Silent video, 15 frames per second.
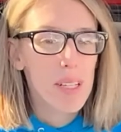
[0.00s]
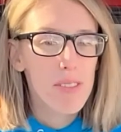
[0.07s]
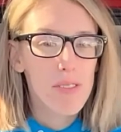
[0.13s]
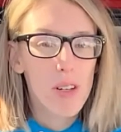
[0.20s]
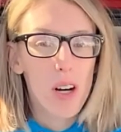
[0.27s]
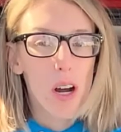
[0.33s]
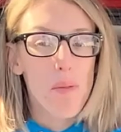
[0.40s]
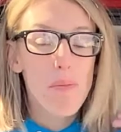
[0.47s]
me
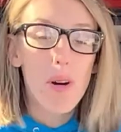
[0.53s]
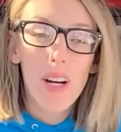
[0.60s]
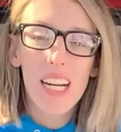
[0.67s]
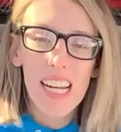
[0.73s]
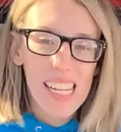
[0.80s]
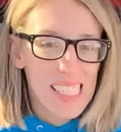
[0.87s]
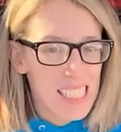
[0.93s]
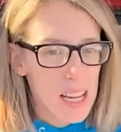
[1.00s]
for a more
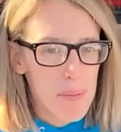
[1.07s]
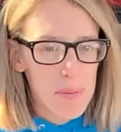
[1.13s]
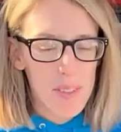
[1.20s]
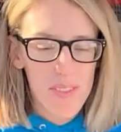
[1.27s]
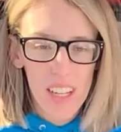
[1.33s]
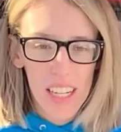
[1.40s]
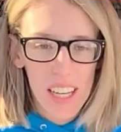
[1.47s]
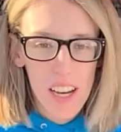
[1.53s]
in-depth
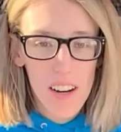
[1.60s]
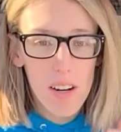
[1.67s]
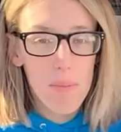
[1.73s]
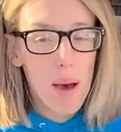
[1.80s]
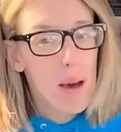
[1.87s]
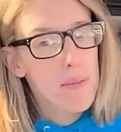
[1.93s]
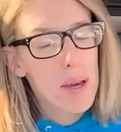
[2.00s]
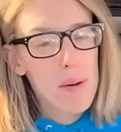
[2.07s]
video
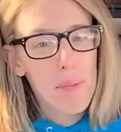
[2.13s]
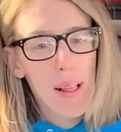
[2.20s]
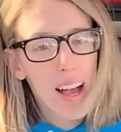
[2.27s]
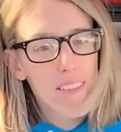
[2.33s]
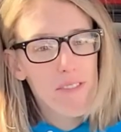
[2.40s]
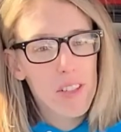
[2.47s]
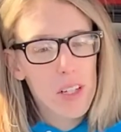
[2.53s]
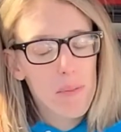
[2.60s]
about my
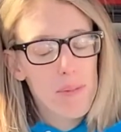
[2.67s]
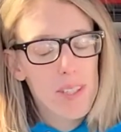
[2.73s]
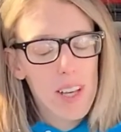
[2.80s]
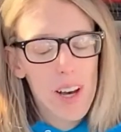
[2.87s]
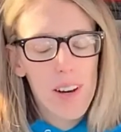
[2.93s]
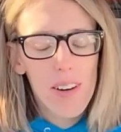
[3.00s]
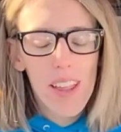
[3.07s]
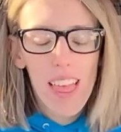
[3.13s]
platform
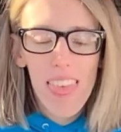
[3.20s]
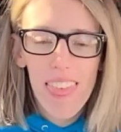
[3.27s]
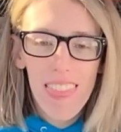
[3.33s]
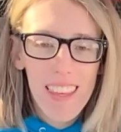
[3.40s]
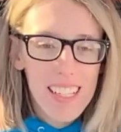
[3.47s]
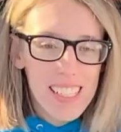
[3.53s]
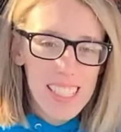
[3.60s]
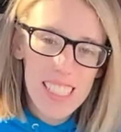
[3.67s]
so
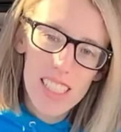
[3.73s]
this